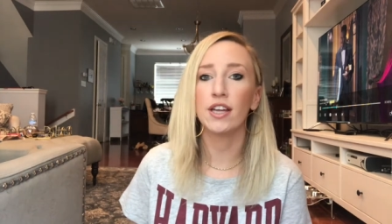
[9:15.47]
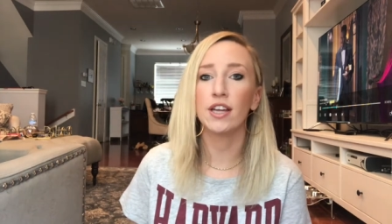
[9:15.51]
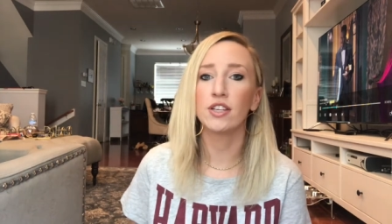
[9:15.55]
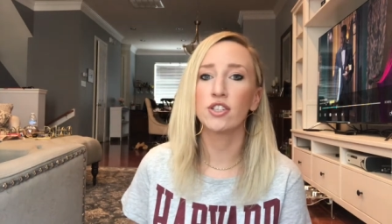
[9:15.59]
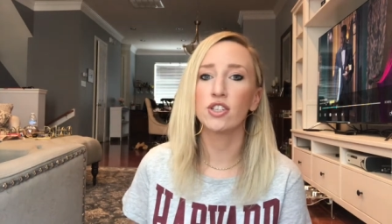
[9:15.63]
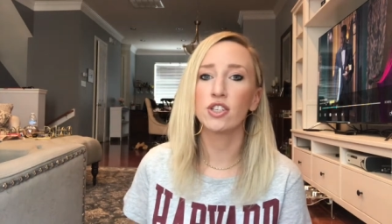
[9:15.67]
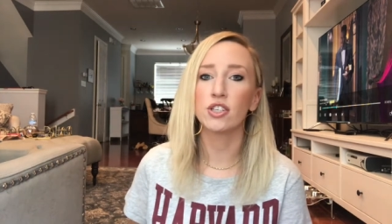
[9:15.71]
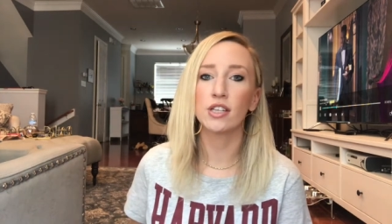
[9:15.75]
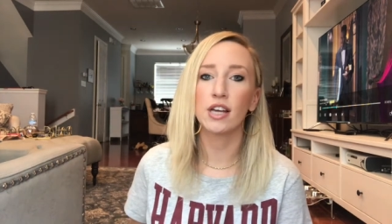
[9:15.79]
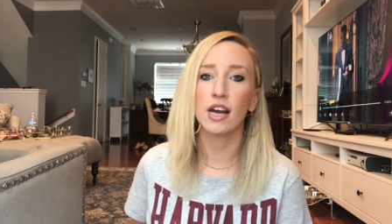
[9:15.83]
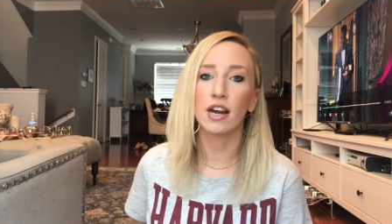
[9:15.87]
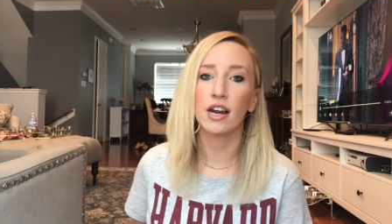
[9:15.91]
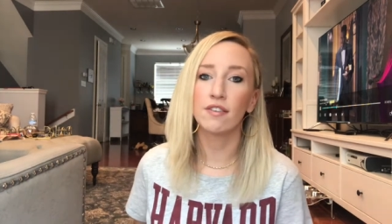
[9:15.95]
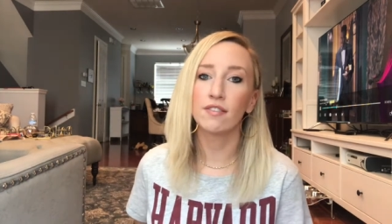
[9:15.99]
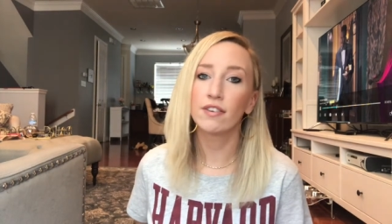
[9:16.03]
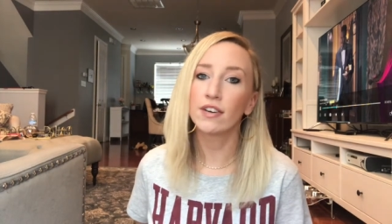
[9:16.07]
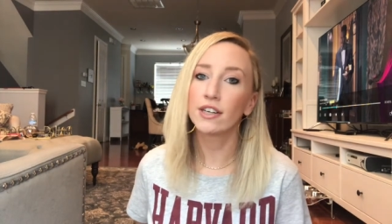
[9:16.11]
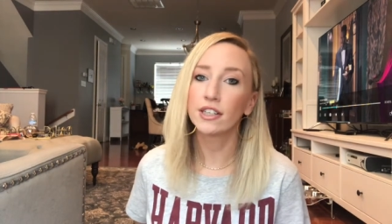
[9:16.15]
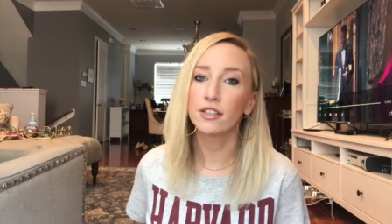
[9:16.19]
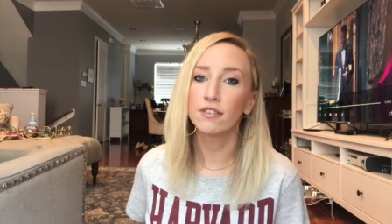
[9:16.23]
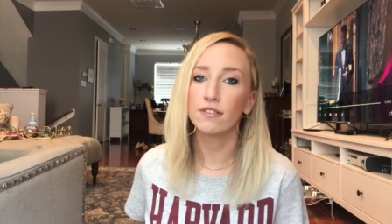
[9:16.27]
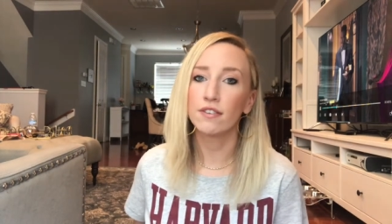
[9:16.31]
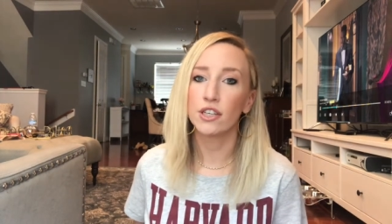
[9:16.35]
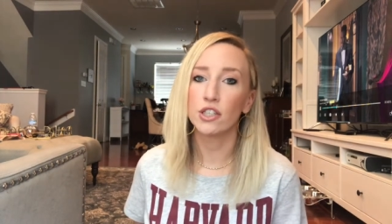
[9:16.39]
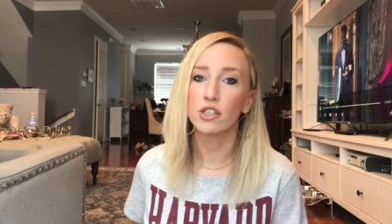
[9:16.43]
It just kind of
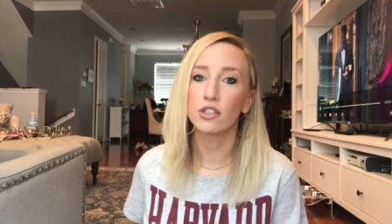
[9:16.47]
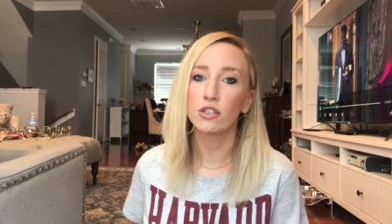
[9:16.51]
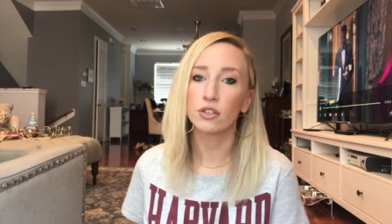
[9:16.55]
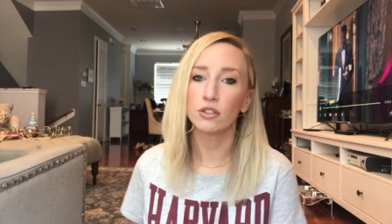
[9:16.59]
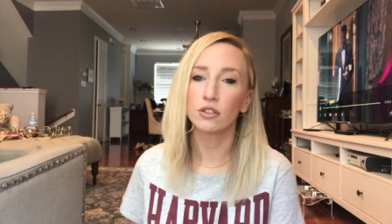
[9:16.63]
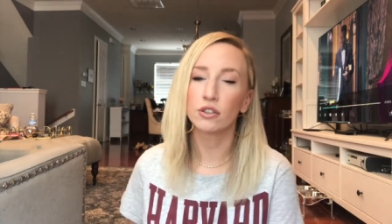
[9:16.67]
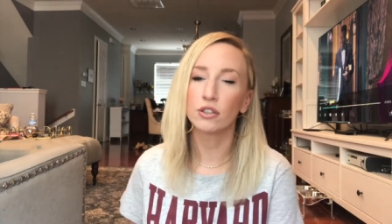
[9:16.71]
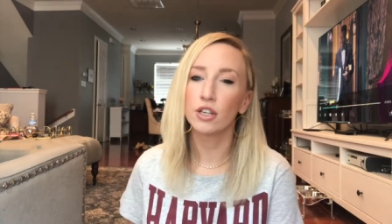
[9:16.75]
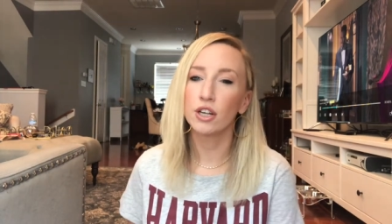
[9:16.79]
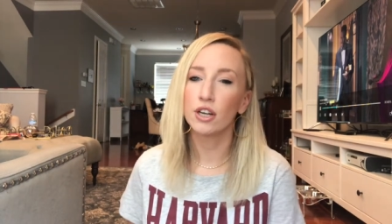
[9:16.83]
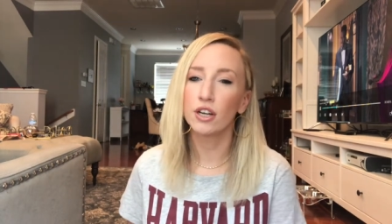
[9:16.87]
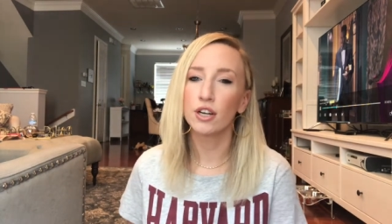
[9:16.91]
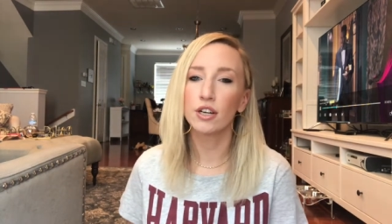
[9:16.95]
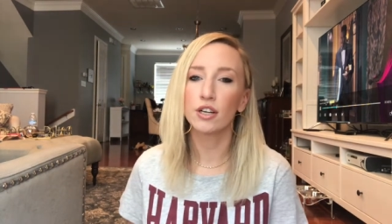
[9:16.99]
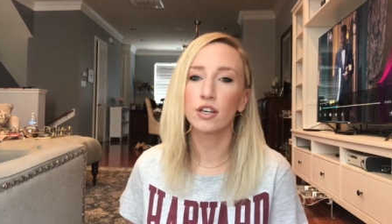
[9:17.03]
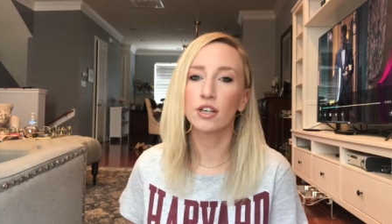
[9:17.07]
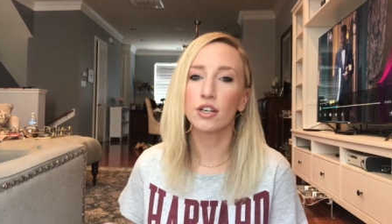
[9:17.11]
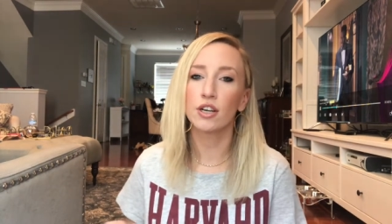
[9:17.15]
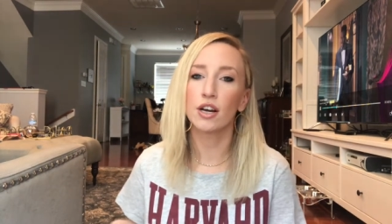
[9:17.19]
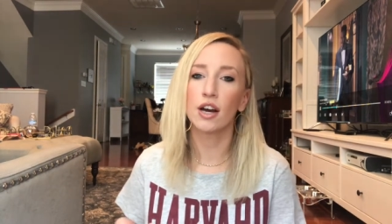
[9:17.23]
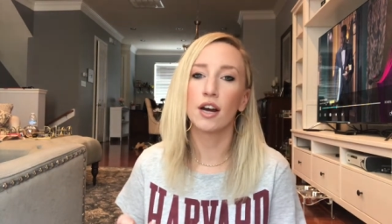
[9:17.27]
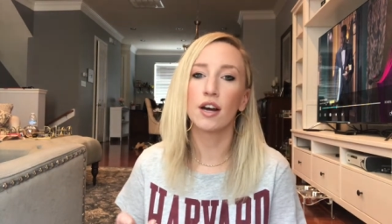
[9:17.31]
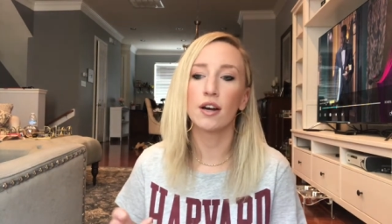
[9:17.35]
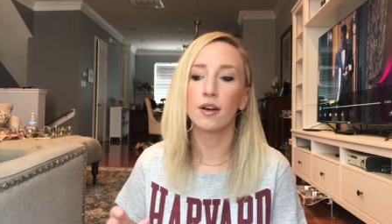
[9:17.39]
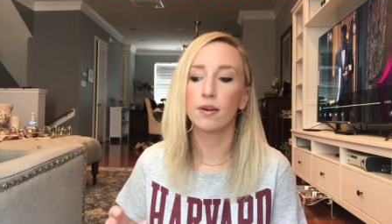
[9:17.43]
elevates your look.
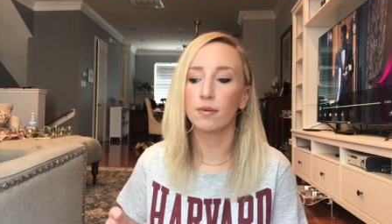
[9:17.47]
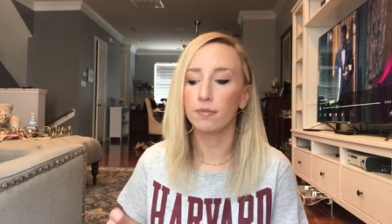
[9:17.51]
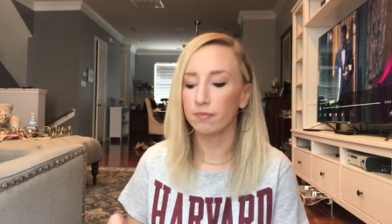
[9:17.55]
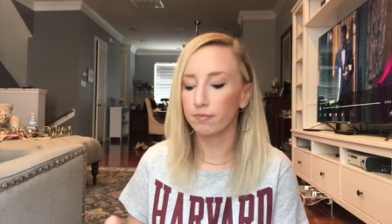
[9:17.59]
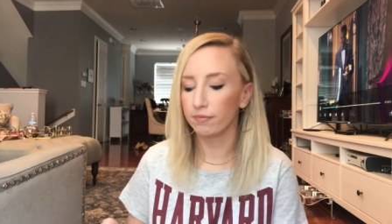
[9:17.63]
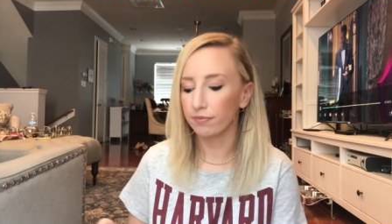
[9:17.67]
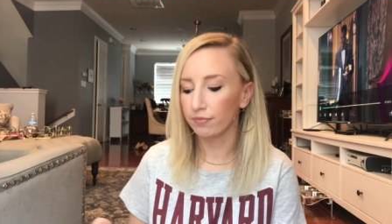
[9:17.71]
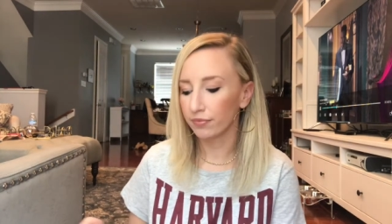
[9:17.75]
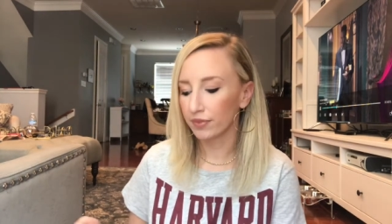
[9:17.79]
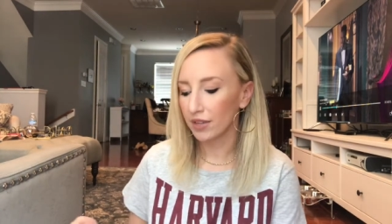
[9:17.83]
Um,